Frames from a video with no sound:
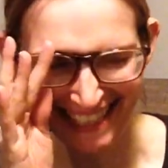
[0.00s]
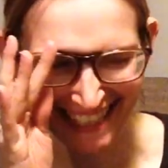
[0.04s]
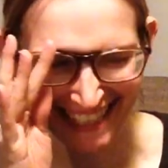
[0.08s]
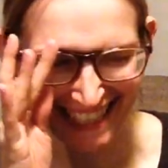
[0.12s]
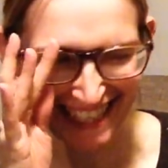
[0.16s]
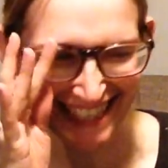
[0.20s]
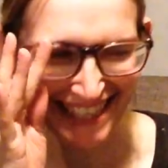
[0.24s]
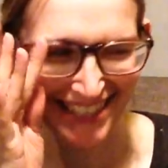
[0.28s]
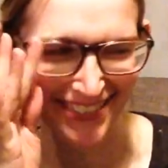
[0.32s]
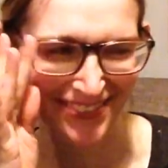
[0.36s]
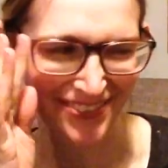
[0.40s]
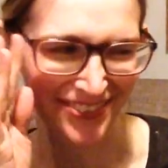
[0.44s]

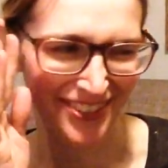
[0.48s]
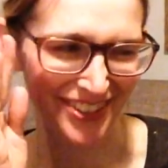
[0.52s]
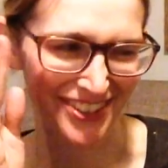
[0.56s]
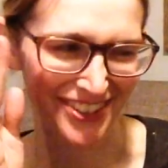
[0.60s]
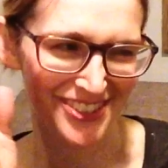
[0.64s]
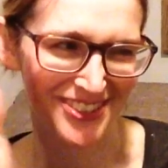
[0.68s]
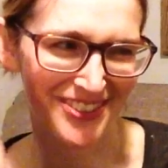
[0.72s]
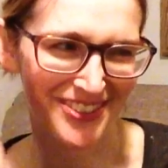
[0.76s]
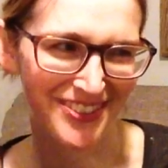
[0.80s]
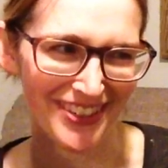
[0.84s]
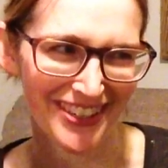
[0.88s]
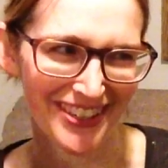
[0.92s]
in the
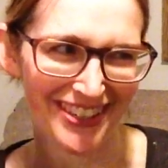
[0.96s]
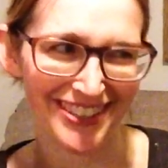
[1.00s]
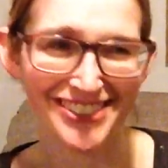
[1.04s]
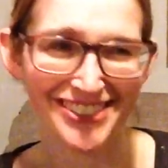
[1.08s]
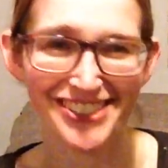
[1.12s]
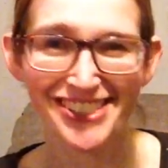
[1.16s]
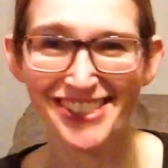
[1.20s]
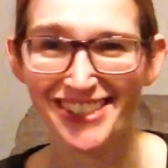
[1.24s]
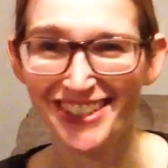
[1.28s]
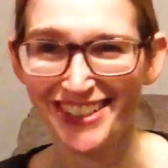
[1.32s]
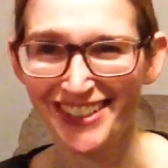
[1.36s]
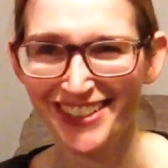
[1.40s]
first quarter,
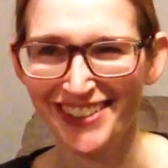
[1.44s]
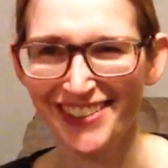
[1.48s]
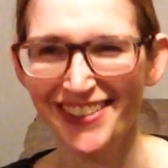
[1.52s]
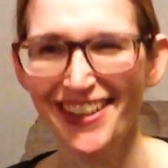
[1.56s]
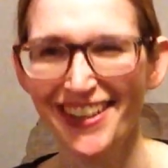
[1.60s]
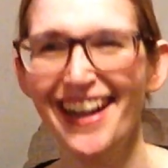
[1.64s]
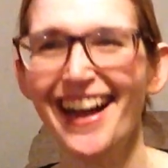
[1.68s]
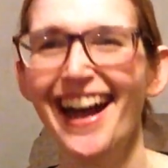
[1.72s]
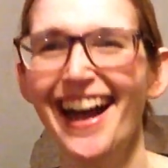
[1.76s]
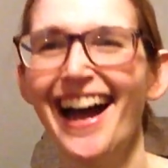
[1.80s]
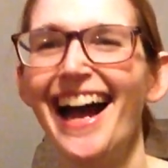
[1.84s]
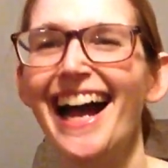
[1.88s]
so
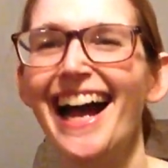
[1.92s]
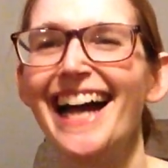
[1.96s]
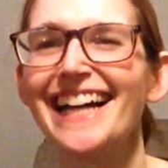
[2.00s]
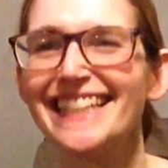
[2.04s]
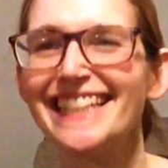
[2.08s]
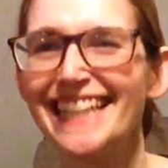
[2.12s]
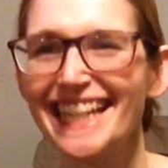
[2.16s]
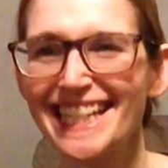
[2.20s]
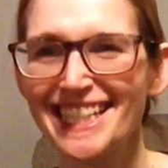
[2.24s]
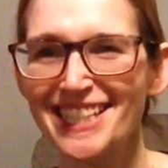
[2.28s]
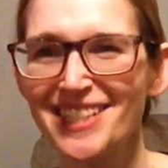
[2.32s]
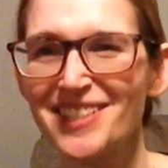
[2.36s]
I
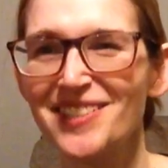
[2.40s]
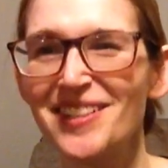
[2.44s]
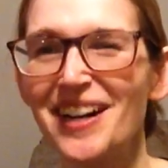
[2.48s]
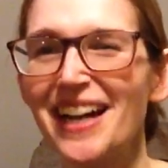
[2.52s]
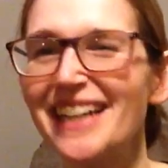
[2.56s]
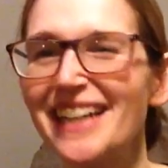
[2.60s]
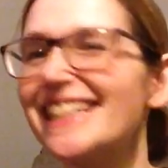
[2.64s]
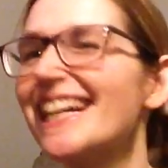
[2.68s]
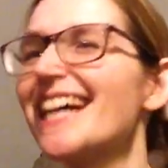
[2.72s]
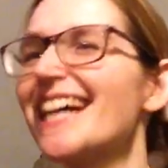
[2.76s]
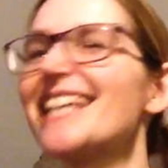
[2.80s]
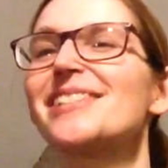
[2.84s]
guess
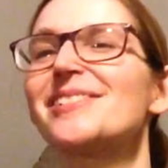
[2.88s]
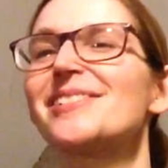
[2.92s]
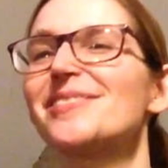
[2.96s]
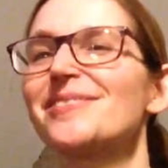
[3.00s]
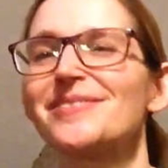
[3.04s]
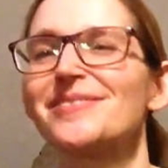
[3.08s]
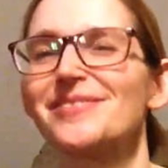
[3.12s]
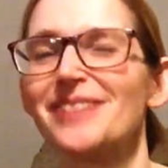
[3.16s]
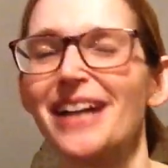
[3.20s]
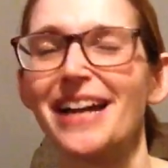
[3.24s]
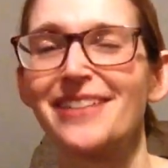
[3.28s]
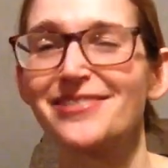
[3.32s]

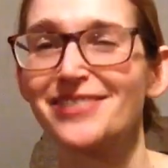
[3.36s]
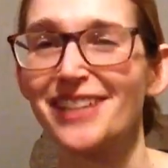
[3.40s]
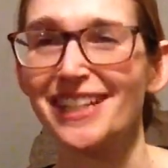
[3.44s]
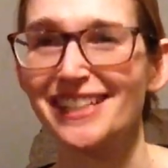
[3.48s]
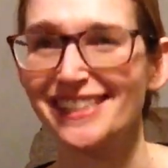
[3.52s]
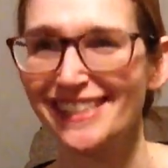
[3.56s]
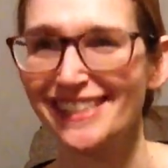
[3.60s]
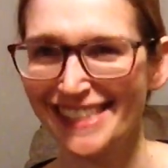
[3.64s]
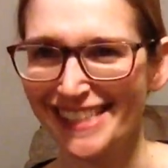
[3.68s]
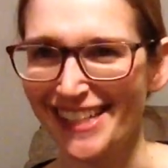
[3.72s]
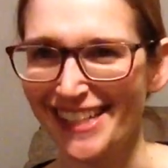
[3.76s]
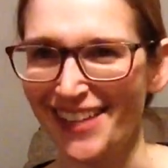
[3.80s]
I've
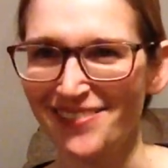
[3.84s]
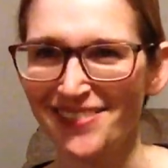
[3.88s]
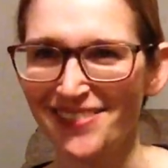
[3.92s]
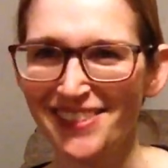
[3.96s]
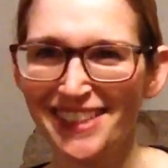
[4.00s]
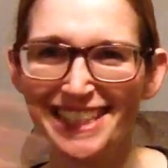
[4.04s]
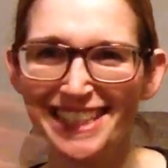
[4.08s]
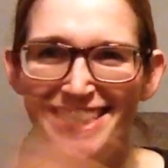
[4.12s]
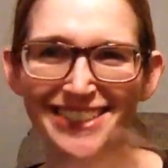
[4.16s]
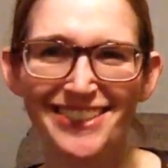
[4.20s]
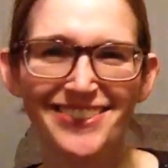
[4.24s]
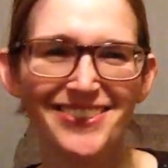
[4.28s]
done
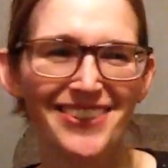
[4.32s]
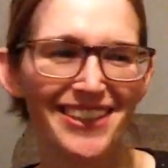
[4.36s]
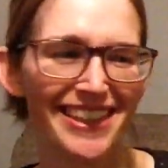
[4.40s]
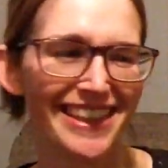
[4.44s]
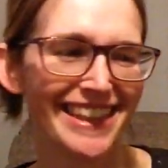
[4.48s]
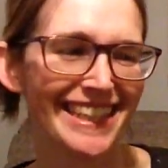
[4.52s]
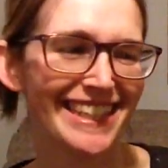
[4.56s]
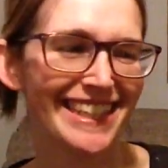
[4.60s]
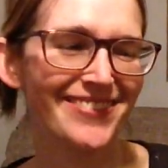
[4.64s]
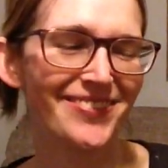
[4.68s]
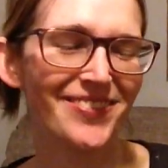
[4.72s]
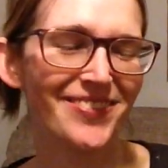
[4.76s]
something
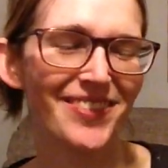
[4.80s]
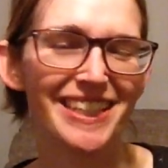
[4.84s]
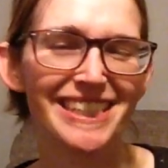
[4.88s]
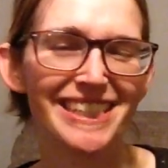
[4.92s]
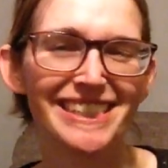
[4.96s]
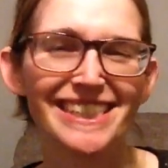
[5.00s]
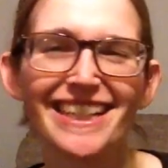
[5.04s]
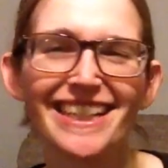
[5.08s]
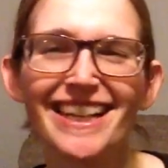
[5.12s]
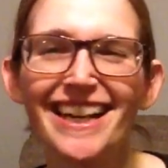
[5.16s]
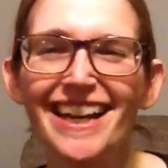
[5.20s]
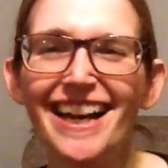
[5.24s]
with it,
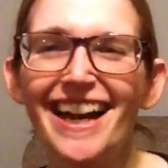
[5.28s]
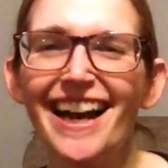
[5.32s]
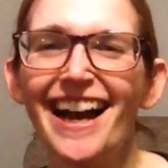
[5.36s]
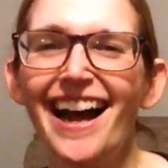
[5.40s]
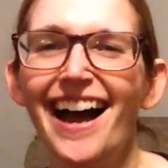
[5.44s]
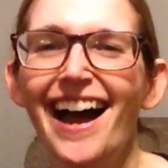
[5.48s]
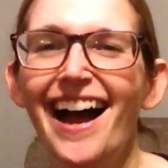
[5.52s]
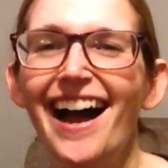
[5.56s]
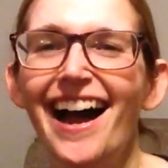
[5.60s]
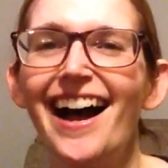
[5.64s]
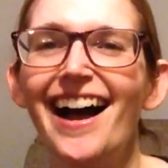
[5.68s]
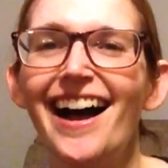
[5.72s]
but
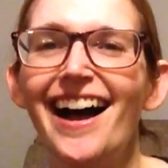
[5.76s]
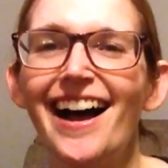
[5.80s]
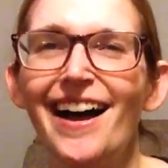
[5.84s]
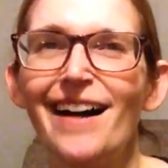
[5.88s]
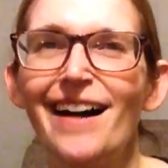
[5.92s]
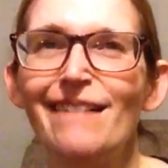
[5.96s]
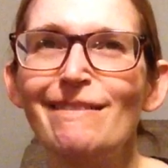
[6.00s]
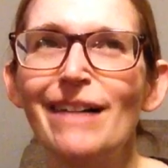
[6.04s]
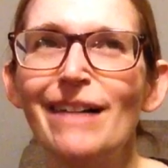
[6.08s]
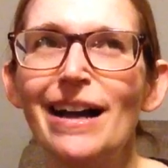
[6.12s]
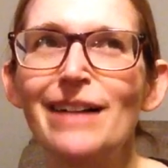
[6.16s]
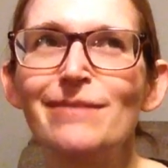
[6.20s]

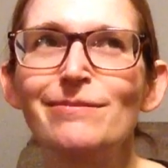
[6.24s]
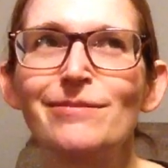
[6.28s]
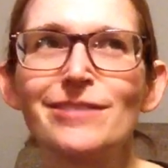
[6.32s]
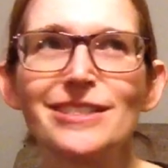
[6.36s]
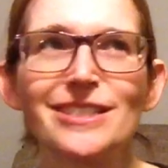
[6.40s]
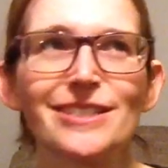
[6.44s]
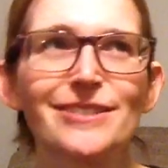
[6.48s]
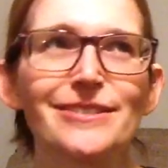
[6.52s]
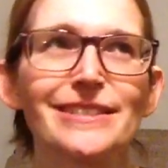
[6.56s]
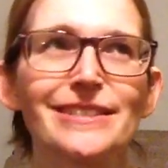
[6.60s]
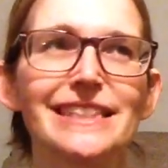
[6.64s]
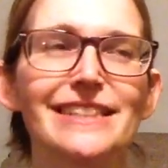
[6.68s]
I'm
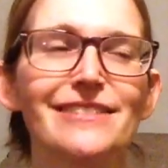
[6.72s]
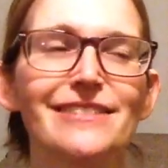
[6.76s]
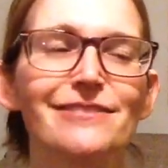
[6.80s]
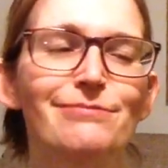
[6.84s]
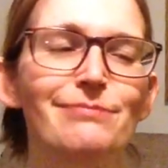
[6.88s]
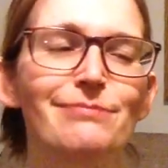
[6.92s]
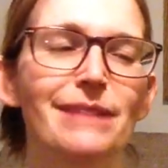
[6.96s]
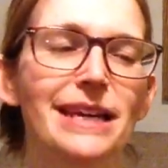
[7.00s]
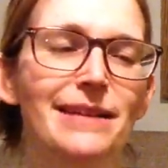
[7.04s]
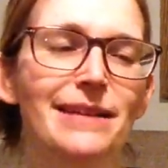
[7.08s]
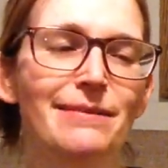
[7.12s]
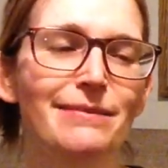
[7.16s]
wondering if
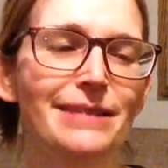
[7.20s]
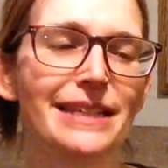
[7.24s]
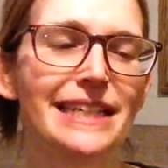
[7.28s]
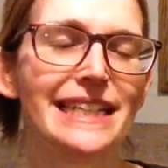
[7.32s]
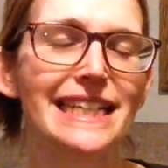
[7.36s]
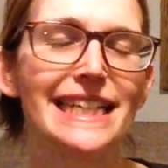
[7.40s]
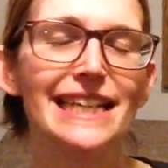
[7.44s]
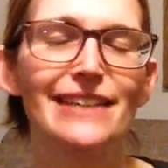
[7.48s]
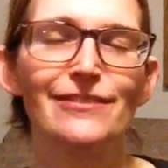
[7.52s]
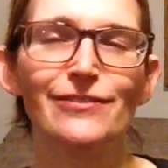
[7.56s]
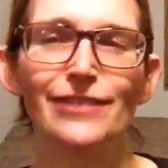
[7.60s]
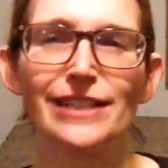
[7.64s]

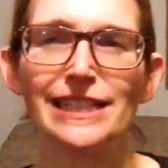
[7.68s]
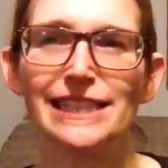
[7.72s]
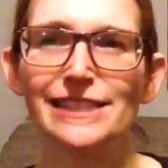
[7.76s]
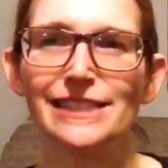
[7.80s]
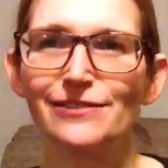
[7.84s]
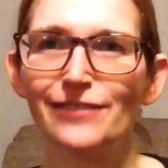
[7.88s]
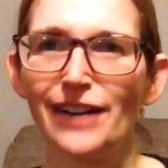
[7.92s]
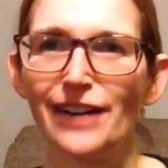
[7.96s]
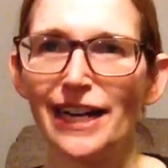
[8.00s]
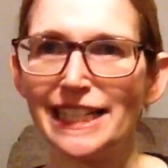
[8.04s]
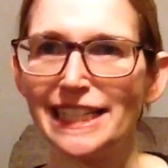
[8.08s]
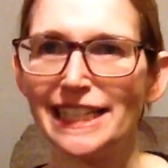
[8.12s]
maybe if I
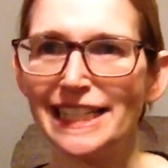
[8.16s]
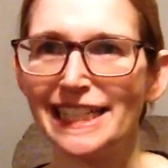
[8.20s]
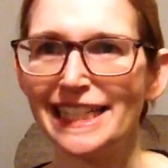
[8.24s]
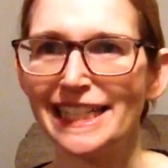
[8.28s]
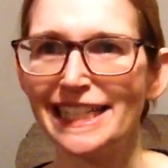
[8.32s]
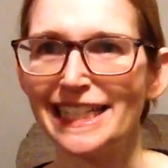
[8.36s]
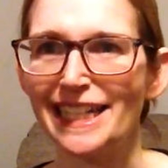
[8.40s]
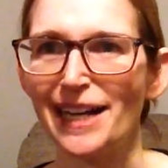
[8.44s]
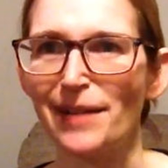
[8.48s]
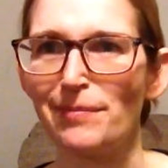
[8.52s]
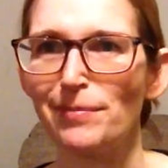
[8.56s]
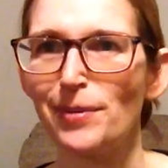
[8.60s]
divided
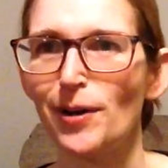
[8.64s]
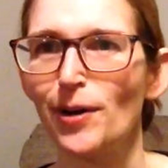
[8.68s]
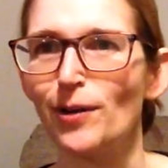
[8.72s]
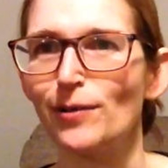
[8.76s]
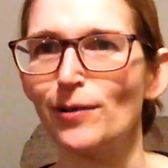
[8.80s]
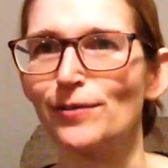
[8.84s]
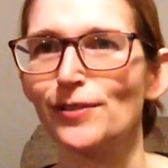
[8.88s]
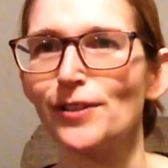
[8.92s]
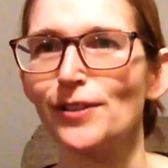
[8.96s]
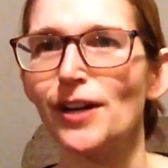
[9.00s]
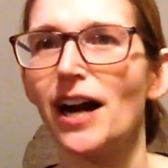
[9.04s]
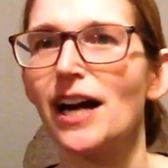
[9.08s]
it up
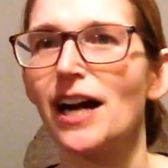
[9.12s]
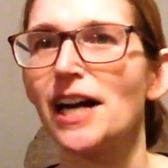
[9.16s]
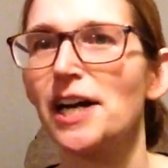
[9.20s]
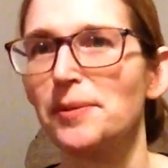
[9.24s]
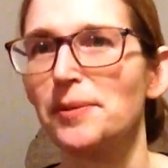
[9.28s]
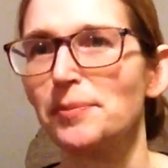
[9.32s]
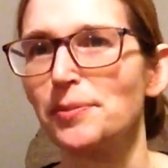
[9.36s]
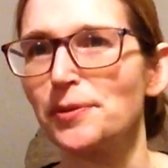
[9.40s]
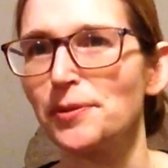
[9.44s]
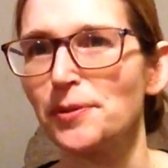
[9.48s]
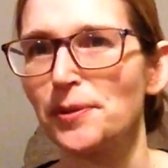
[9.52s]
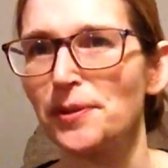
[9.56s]
over a
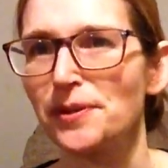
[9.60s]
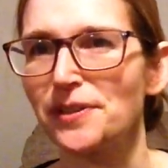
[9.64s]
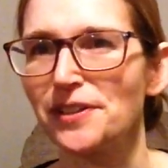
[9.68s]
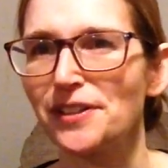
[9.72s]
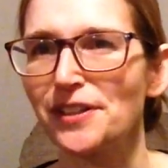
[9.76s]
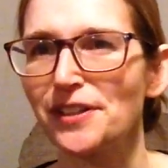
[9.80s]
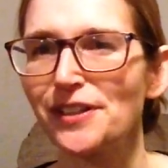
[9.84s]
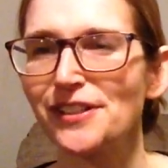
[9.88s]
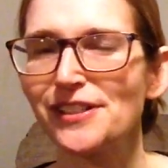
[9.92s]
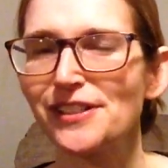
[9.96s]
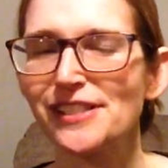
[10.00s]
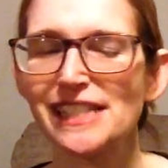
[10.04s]
couple
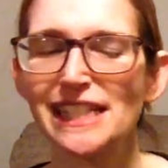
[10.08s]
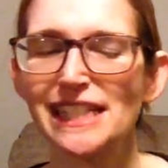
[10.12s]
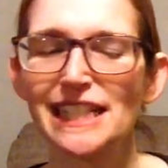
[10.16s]
quarters,